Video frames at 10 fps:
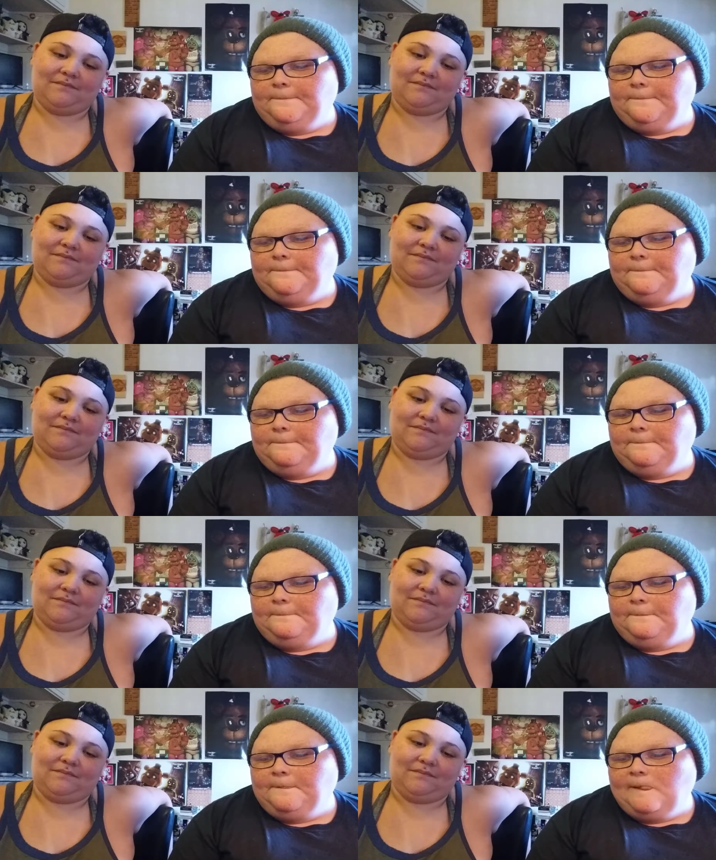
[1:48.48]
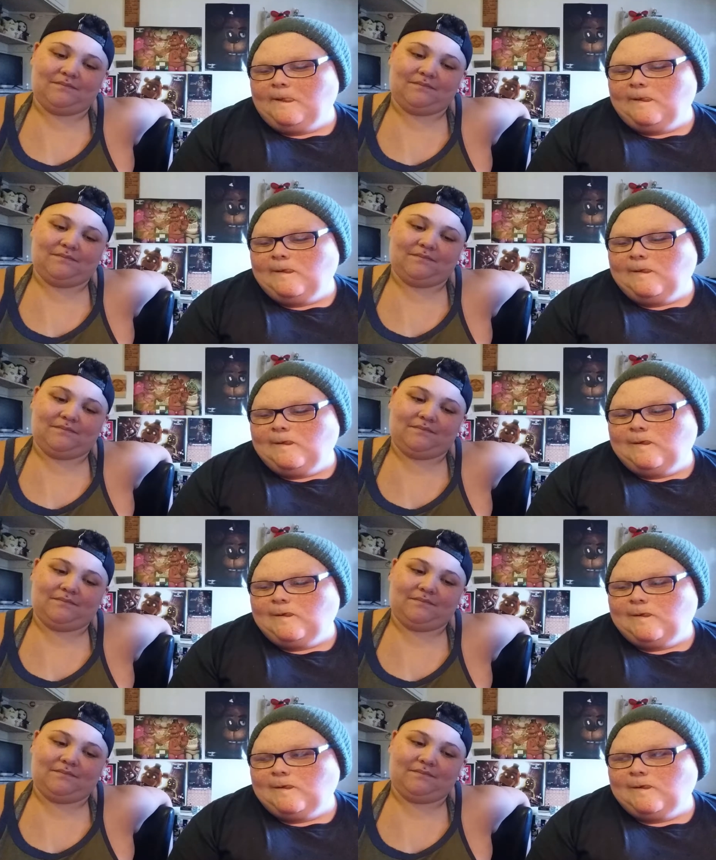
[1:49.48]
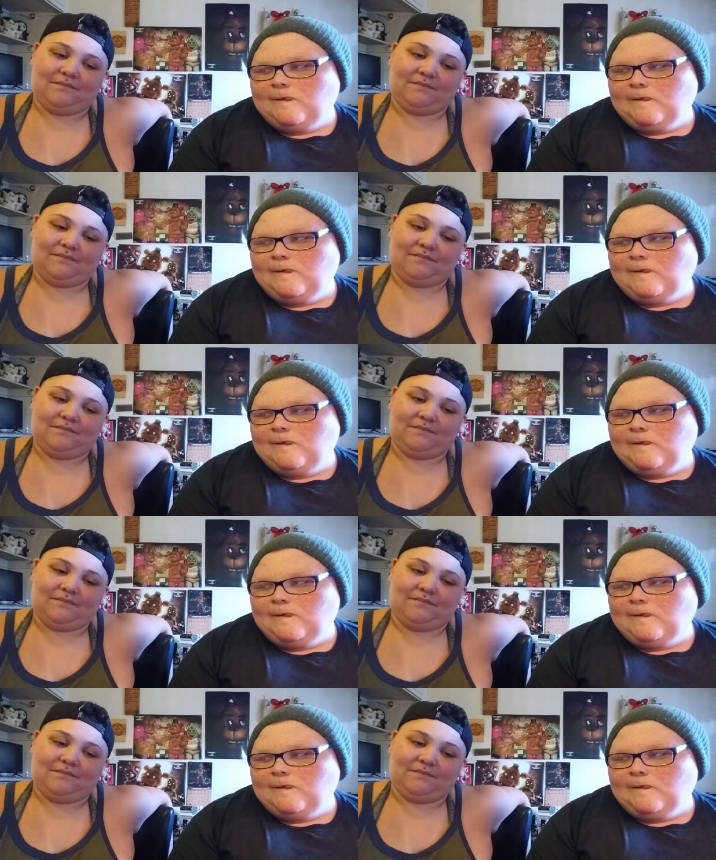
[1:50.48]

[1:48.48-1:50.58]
Nothing is said.